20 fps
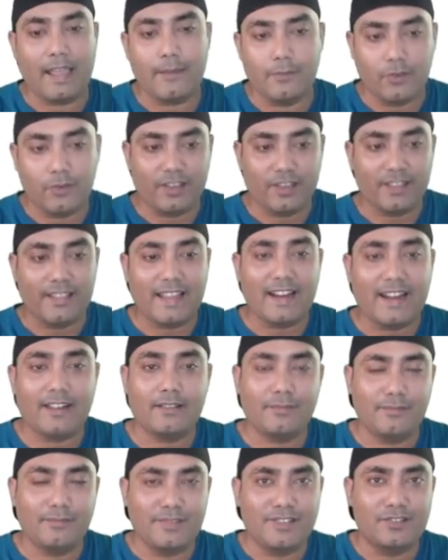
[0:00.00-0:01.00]
Okay, that
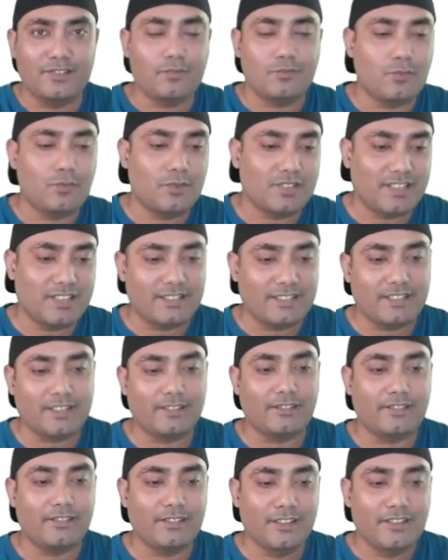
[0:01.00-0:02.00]
means movers and
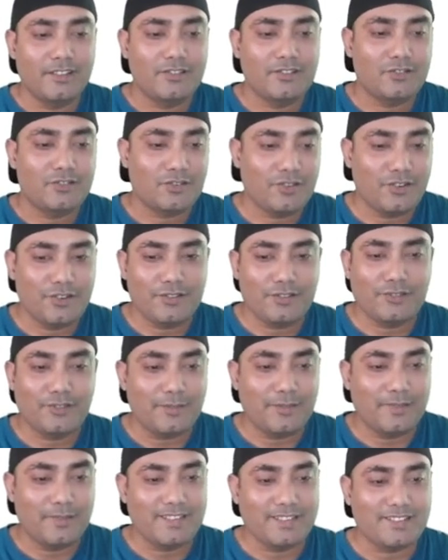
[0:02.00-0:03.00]
shakers. Sorry for
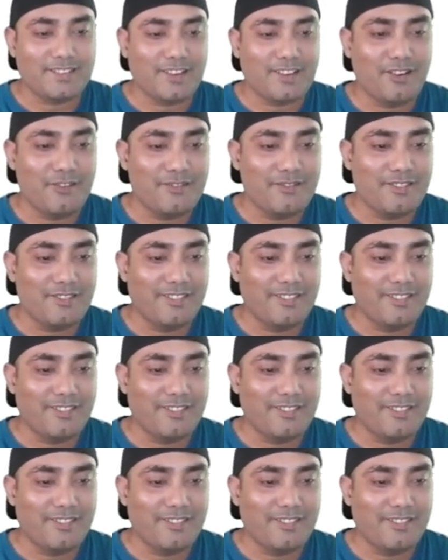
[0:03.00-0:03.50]
my sound.